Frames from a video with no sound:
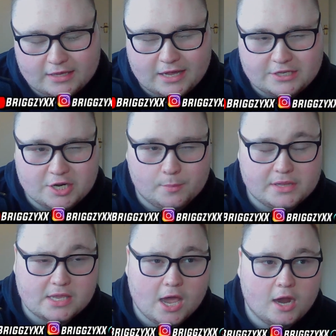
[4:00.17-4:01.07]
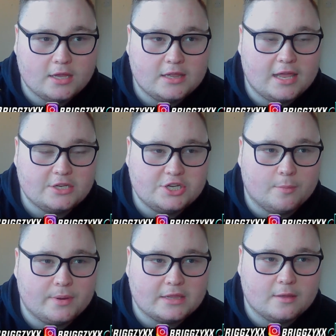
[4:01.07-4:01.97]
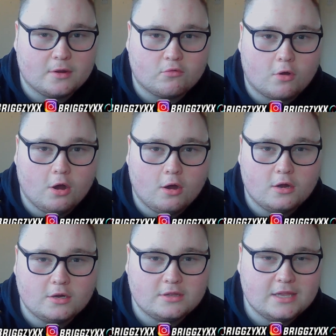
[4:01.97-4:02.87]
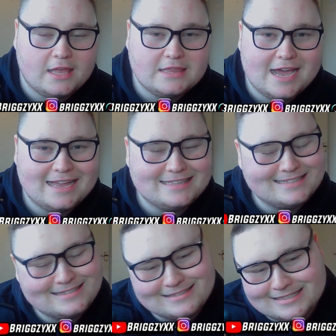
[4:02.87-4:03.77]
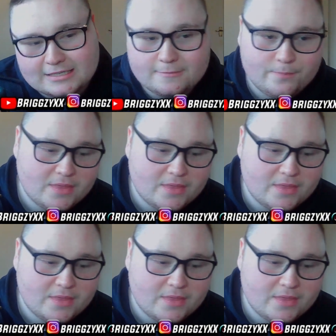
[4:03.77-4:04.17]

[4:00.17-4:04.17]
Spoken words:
like jumping the gun and then jumping them on Raw and that.